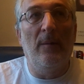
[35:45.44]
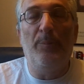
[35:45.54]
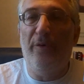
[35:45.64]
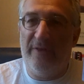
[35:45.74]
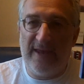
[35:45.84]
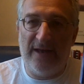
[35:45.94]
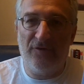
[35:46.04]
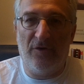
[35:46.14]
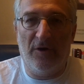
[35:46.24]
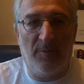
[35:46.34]
put the
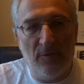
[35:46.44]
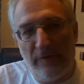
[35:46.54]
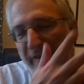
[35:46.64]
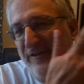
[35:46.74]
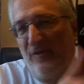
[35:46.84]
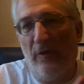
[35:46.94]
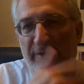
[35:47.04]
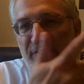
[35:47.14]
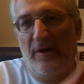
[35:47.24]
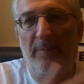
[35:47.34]
counter argument, not
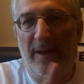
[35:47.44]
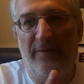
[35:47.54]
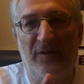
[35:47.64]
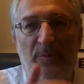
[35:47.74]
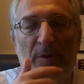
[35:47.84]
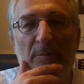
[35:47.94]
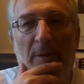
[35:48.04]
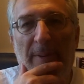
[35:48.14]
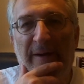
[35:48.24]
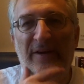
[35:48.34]
necessarily about this book,
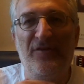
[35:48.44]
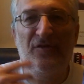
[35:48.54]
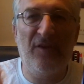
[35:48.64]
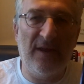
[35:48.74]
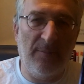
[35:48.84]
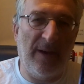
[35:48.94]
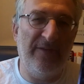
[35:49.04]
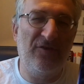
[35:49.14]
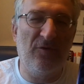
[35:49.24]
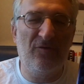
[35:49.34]
but about his shtick, about
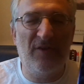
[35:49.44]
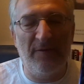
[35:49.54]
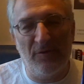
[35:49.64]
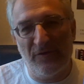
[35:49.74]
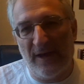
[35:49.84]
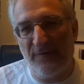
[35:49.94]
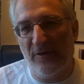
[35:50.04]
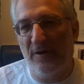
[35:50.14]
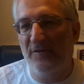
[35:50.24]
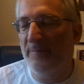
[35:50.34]
this sort of devil's
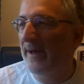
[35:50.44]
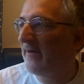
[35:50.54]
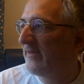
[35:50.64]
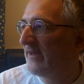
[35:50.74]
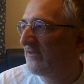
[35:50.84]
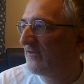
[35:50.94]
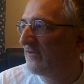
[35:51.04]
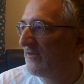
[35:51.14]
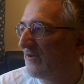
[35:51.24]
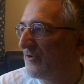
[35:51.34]
advocate, about
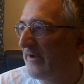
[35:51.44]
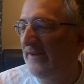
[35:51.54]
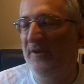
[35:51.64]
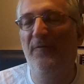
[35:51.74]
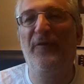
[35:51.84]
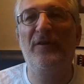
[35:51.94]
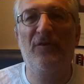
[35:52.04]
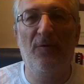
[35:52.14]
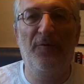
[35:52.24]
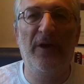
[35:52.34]
this creating
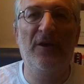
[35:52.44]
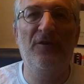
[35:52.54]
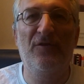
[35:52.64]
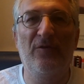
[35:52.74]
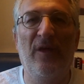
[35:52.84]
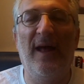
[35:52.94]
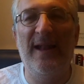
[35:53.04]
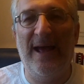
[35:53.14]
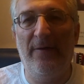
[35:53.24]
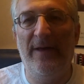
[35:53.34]
fictional figures that
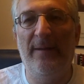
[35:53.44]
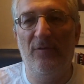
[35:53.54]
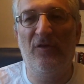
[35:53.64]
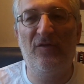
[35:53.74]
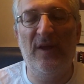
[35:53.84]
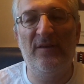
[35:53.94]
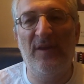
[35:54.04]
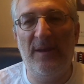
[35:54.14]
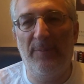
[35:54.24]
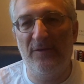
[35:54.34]
allow him to dig
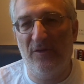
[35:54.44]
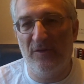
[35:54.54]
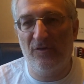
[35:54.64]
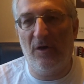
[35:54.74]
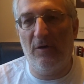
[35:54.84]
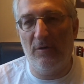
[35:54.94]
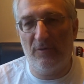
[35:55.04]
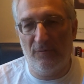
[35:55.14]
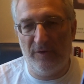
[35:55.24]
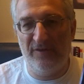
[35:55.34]
deep into the dark
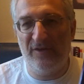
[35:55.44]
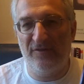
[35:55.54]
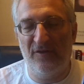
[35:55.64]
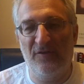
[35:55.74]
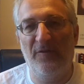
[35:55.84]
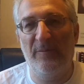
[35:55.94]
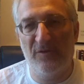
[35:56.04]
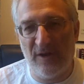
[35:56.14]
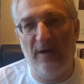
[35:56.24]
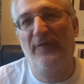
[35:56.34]
recesses of
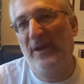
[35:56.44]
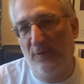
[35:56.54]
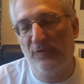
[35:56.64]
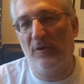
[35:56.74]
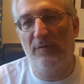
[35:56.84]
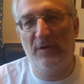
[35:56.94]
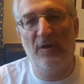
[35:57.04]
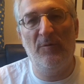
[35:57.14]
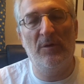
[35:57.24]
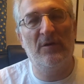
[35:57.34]
himself and also the
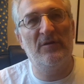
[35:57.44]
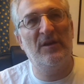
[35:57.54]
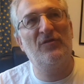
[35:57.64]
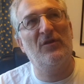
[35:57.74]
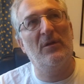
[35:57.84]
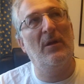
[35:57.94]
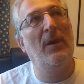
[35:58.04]
human condition.